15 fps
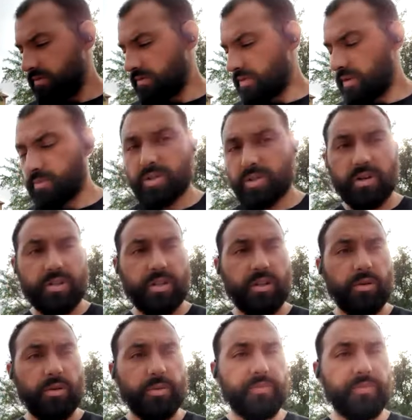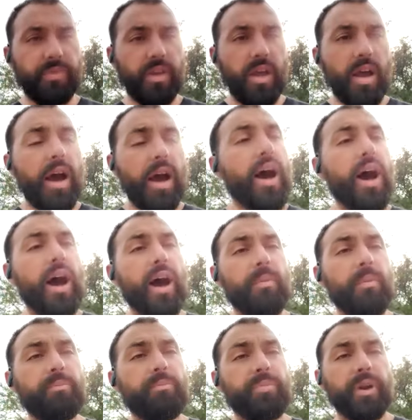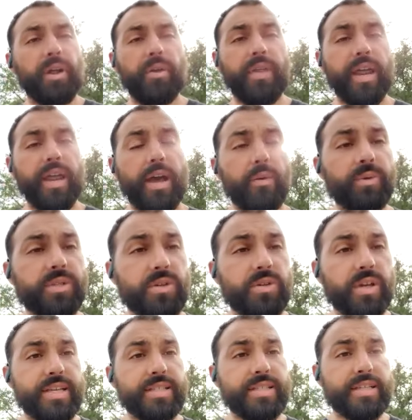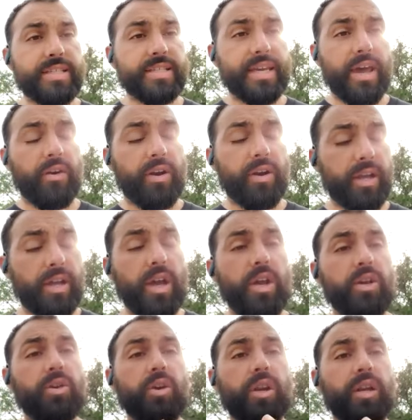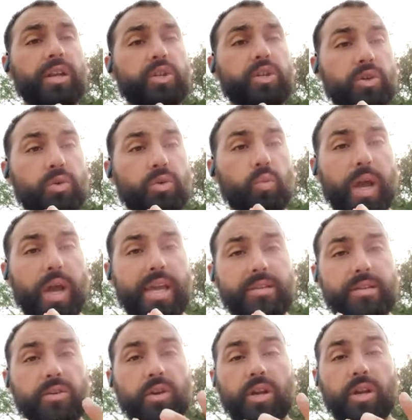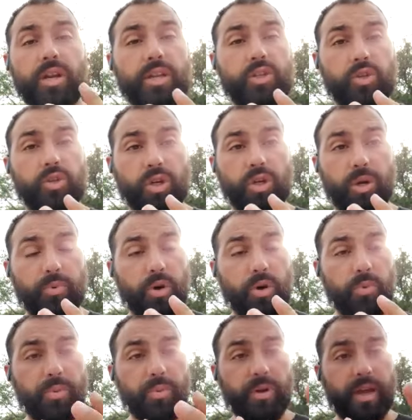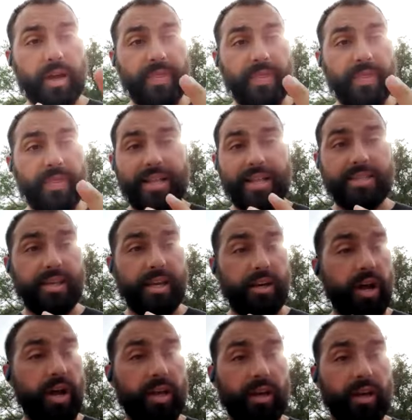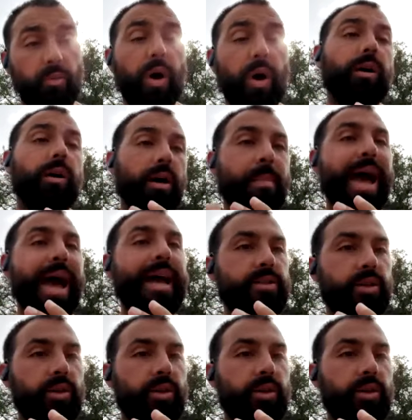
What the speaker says: I'm sorry, Tony. But other than that, I will see you guys on Saturday. You're going to need your weight. You're going to need your jump rope, and that's it. You're not going to need, well, a mat too.